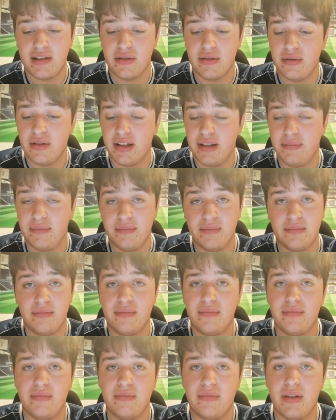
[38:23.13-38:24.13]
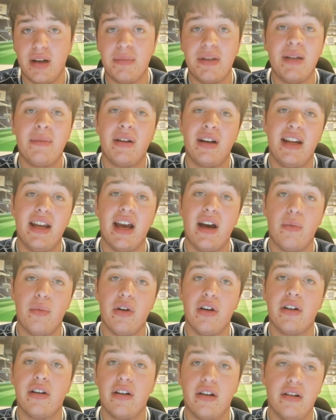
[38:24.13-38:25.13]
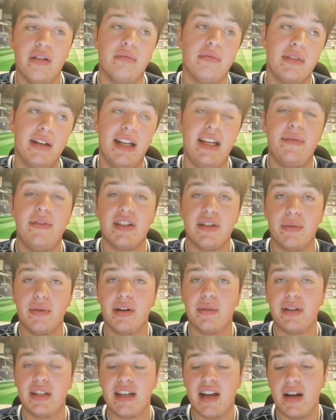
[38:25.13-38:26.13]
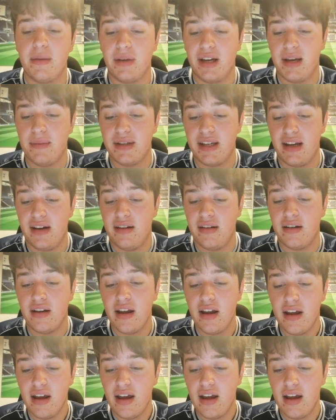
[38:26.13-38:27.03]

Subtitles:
so I'm typically at work or leaving to work when the Tottenham games end.